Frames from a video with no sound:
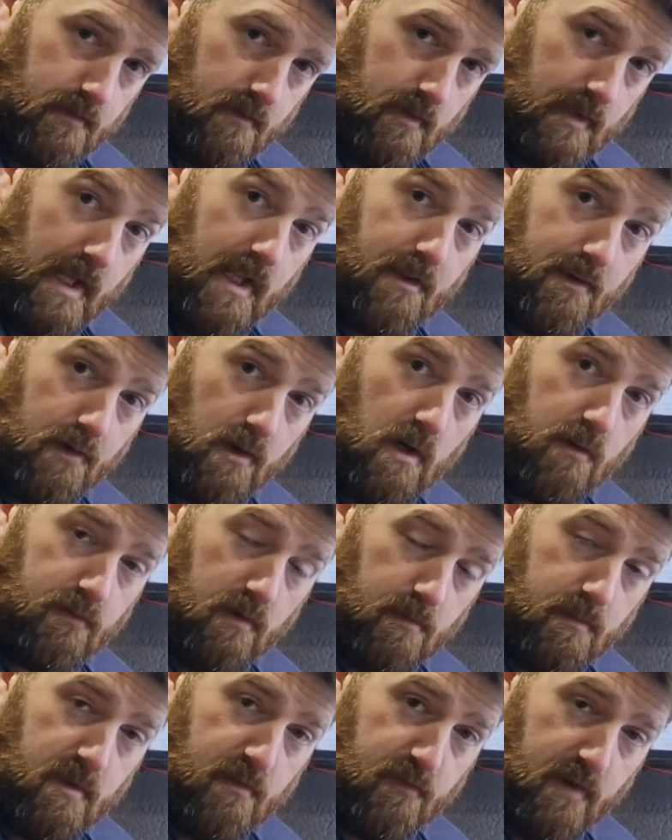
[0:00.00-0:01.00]
let the
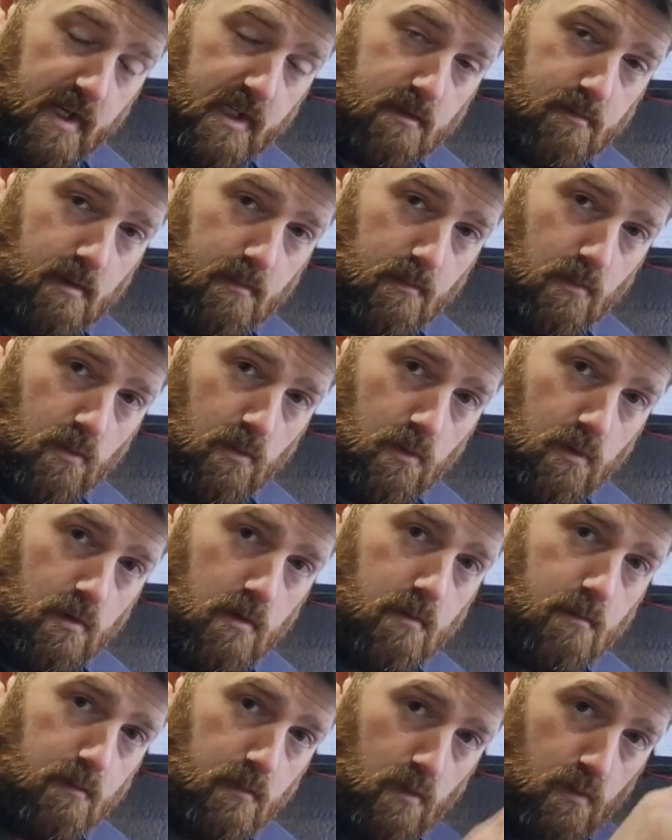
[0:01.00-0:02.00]
diaphragm deflect a bit more,
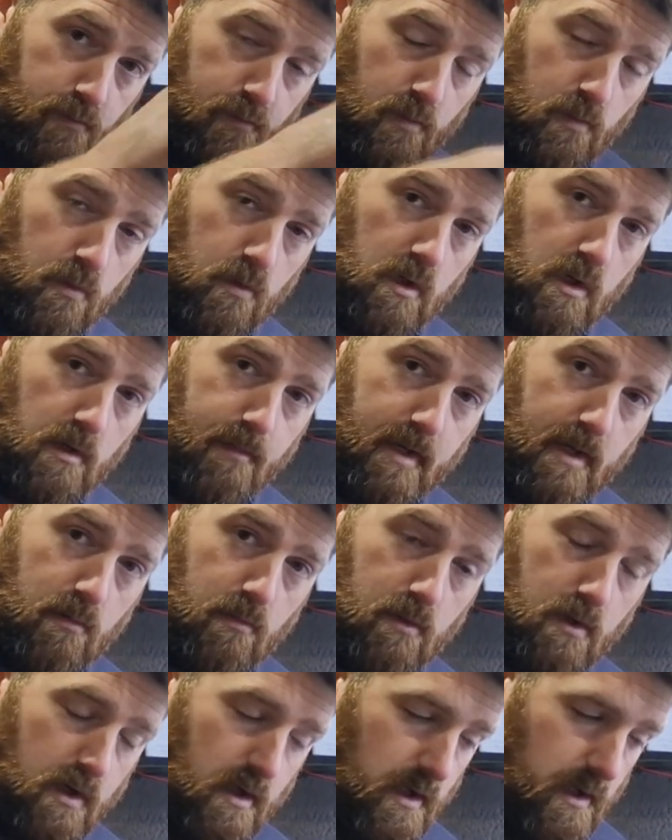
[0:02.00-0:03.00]
more fuel can come
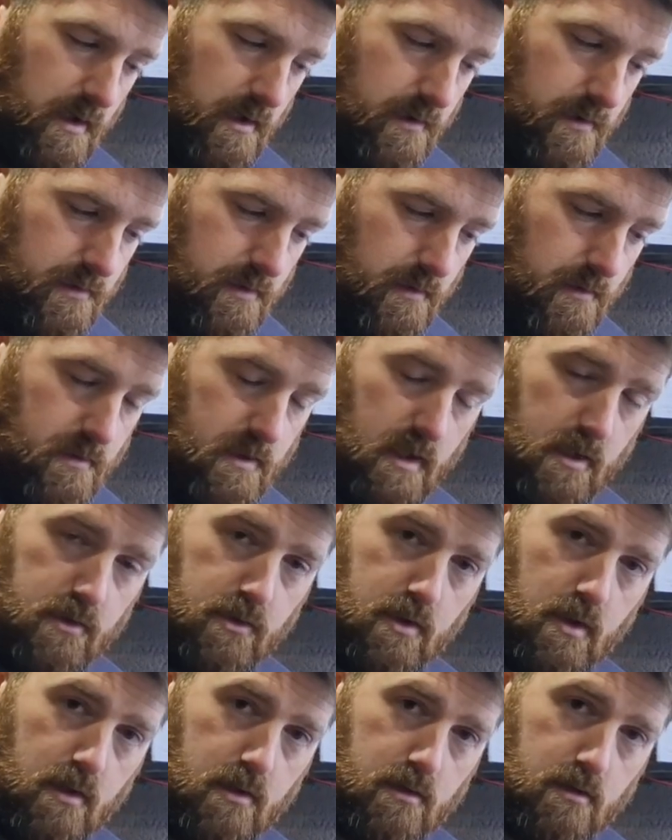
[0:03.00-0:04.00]
out. As soon as that
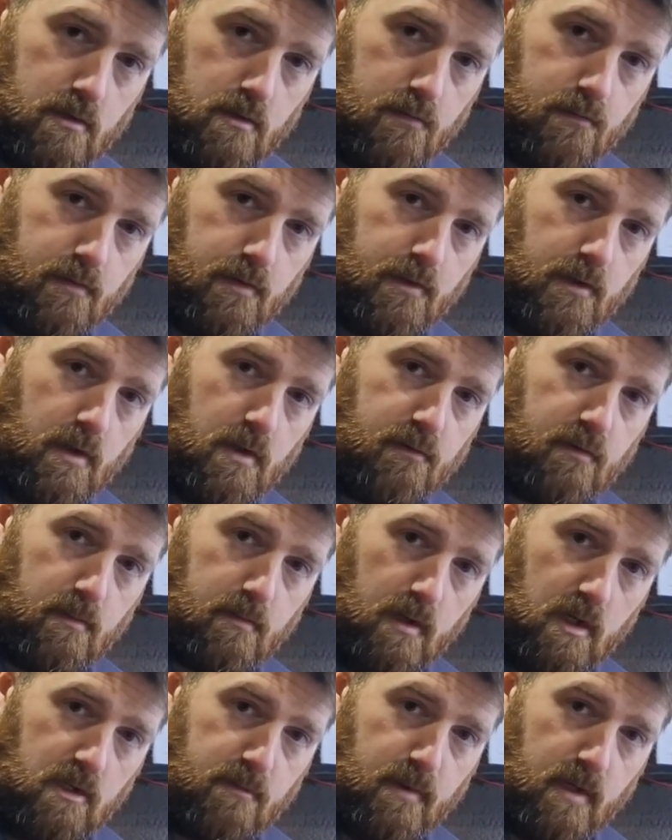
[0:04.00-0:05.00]
shuts off, the diaphragm
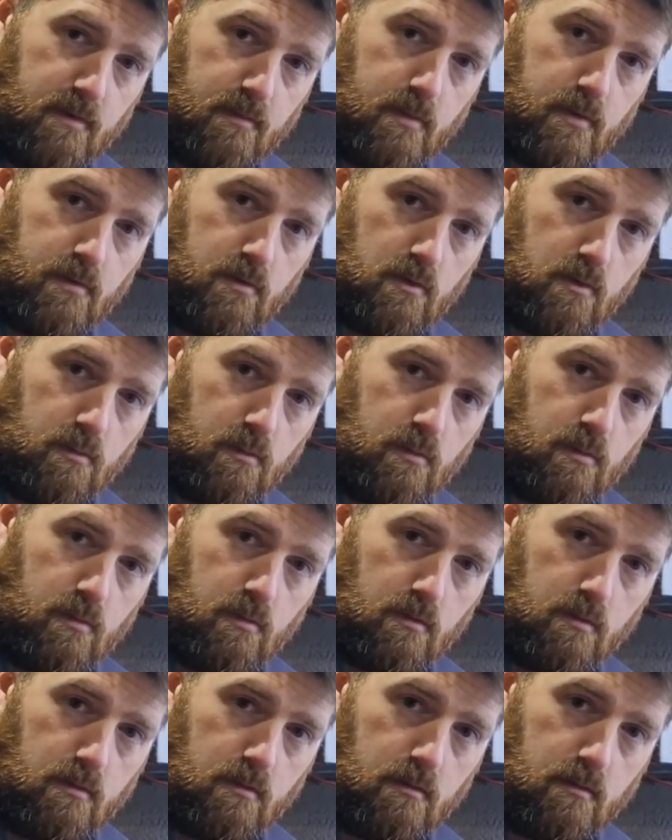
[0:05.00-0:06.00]
goes back to its normal
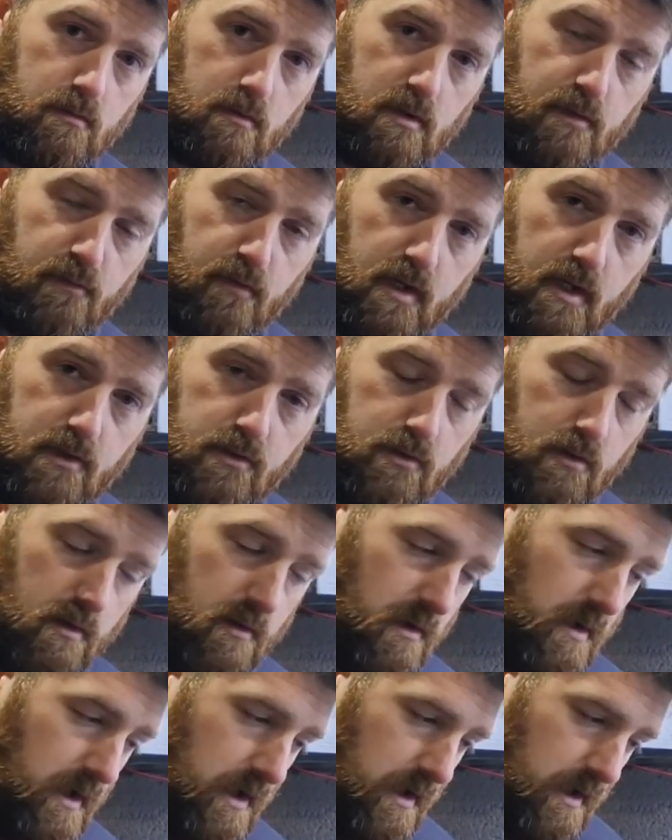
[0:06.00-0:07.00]

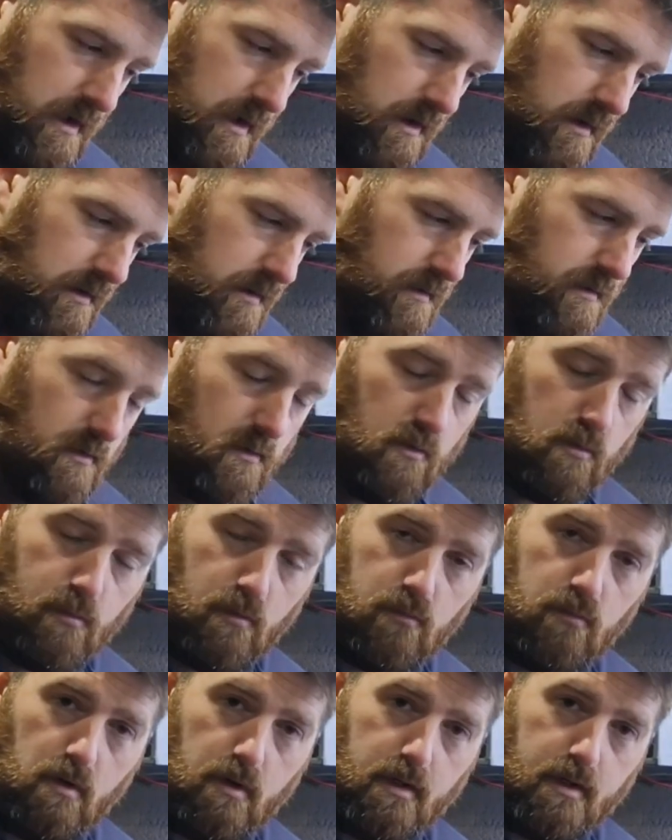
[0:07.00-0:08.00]
deflection,
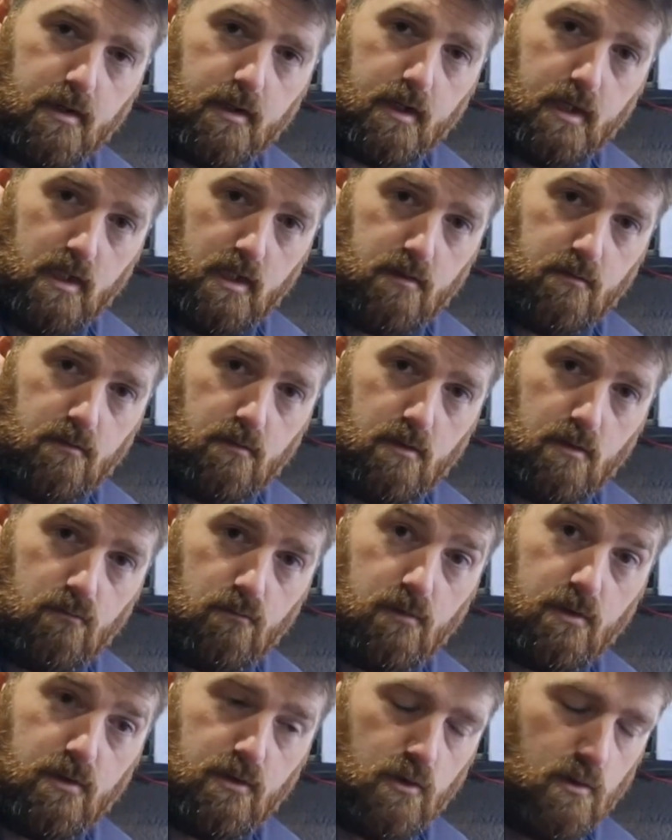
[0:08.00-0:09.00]
normal running is
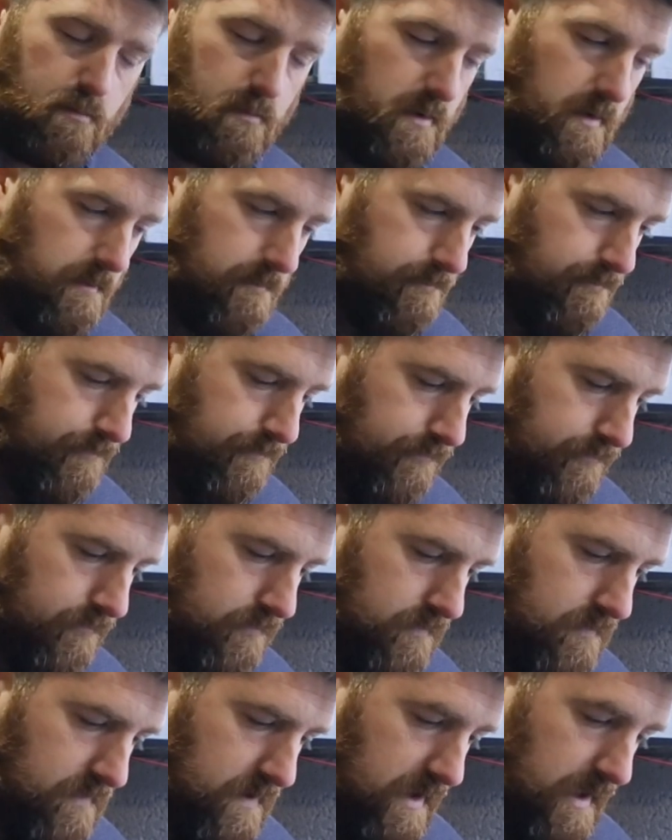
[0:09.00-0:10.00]
resumed.
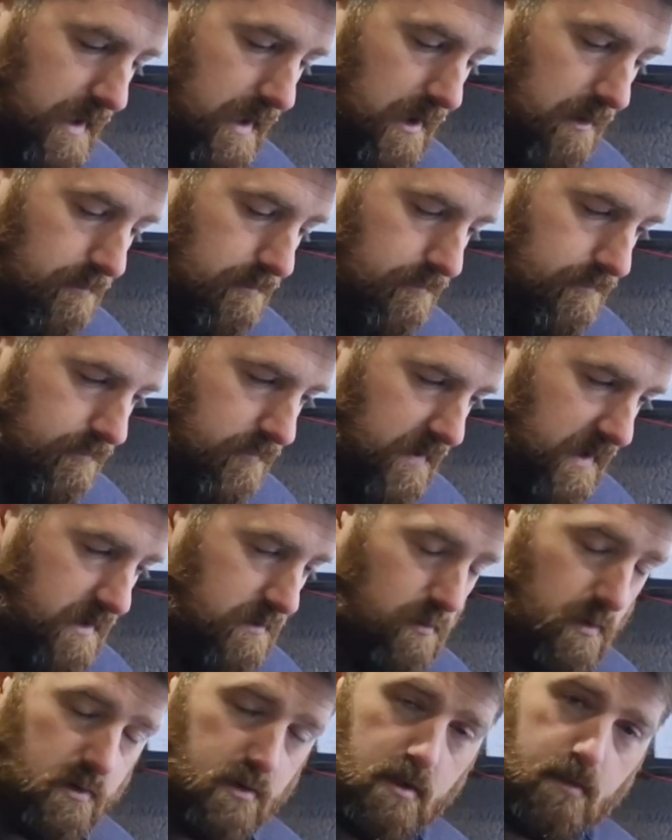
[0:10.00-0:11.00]
So there you go. Thanks
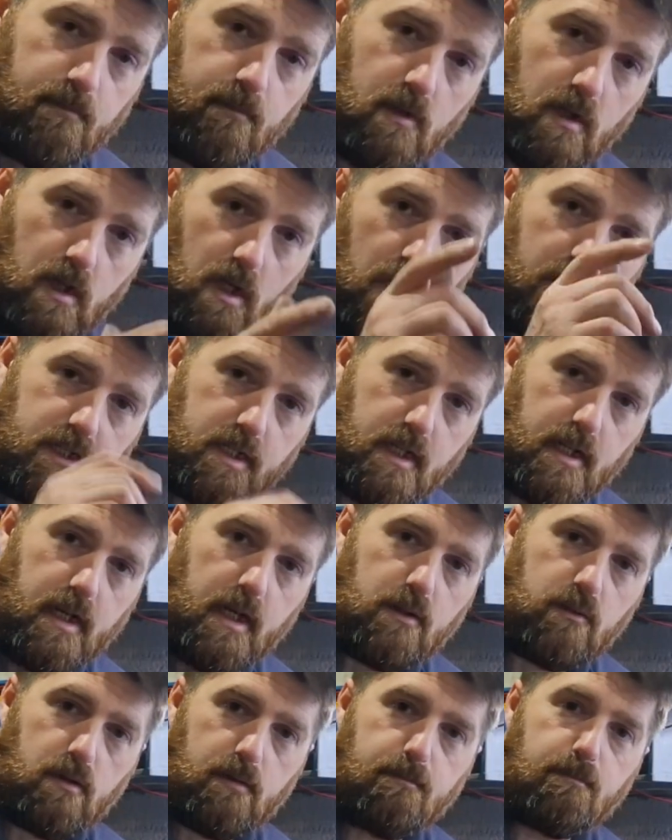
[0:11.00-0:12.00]
for watching. I'll see you in the
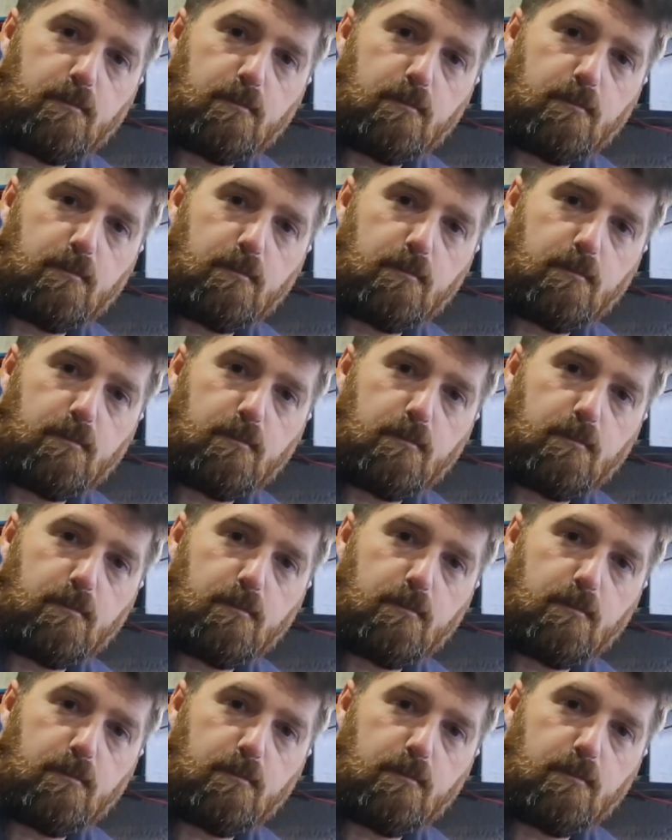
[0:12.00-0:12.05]
next one.